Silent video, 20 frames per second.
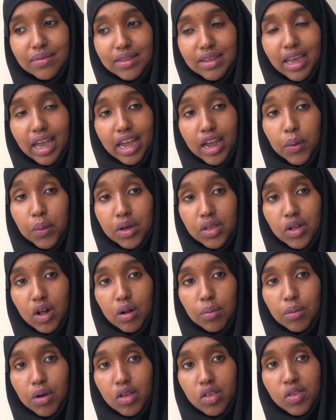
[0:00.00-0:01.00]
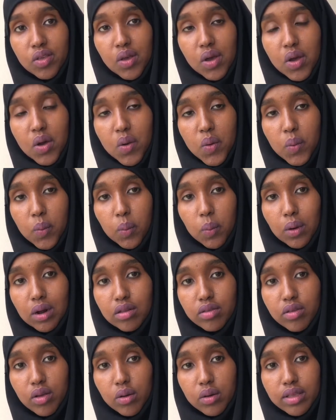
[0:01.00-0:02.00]
yeah, it was almost
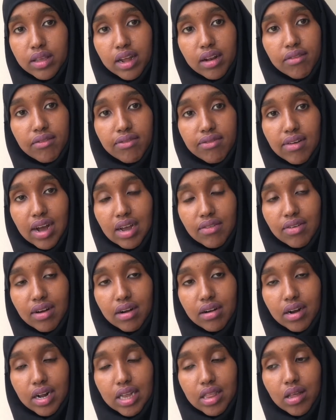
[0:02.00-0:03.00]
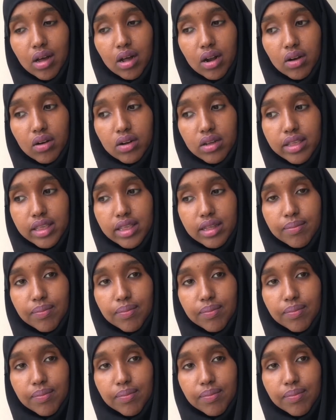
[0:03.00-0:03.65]
$1,500.